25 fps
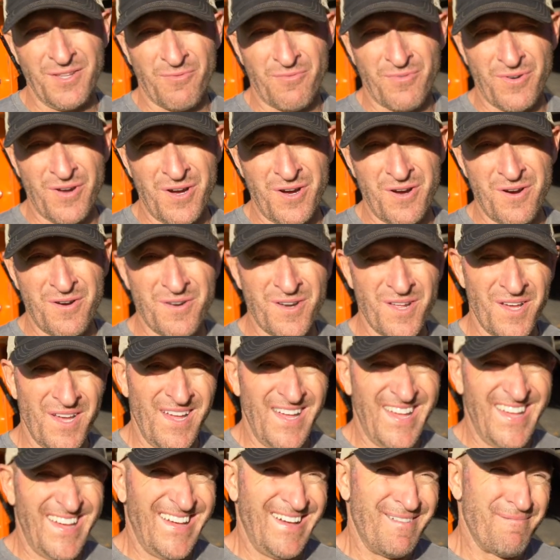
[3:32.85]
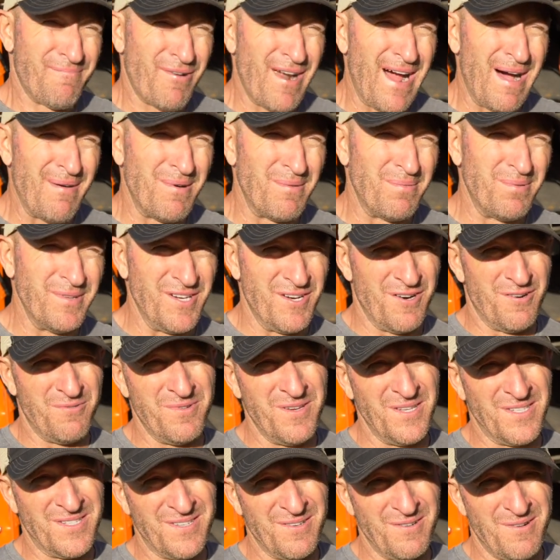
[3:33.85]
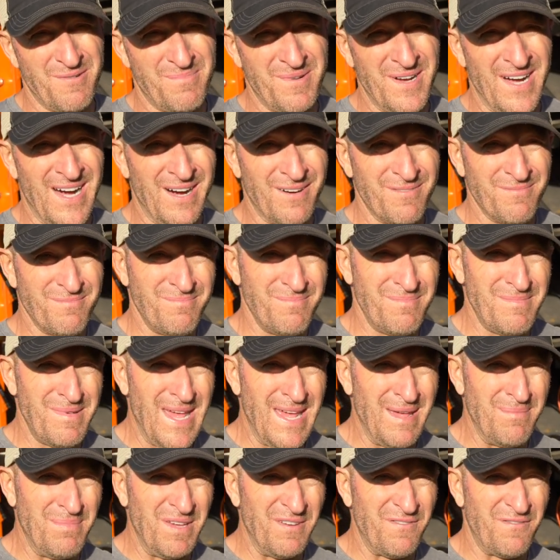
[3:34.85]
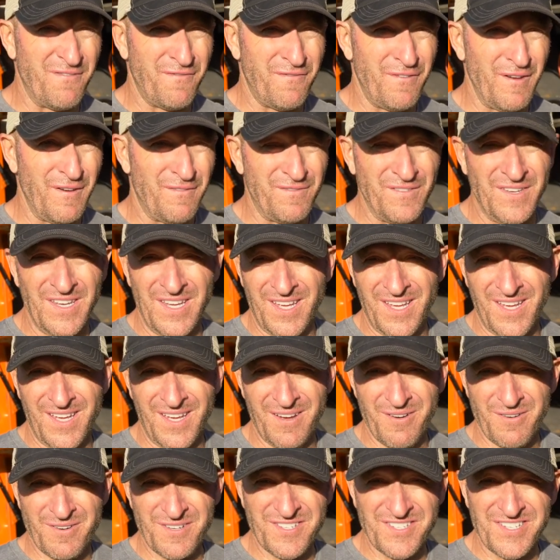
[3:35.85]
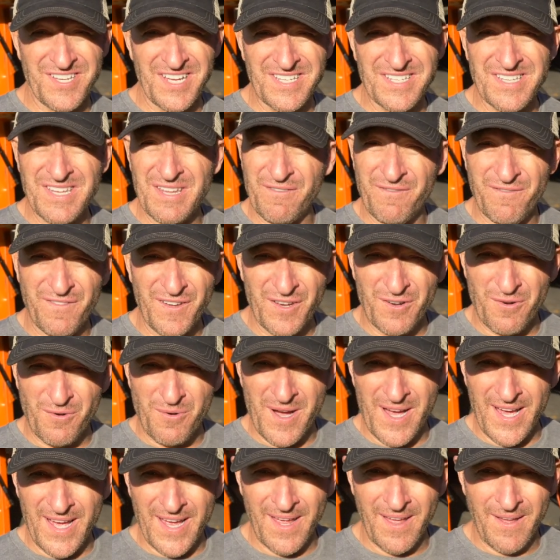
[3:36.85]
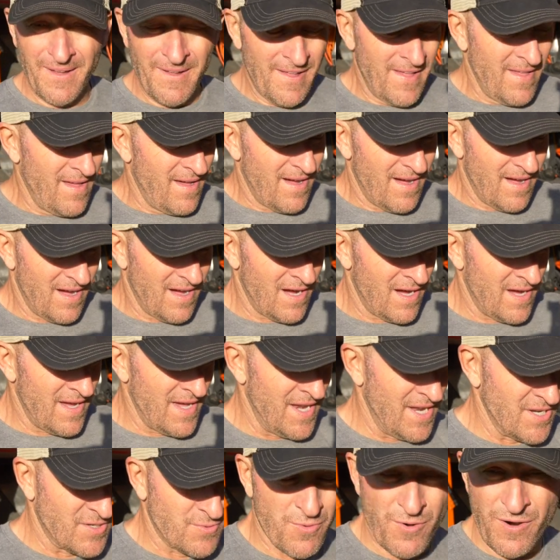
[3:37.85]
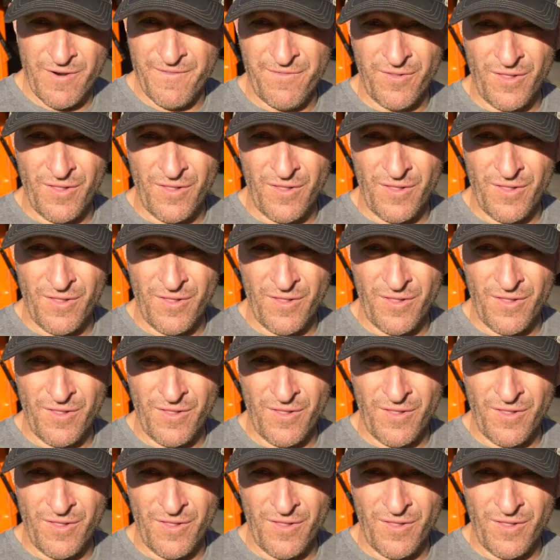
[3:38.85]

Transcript: the road, probably only to about maybe 50 or 60 feet away. And it's worked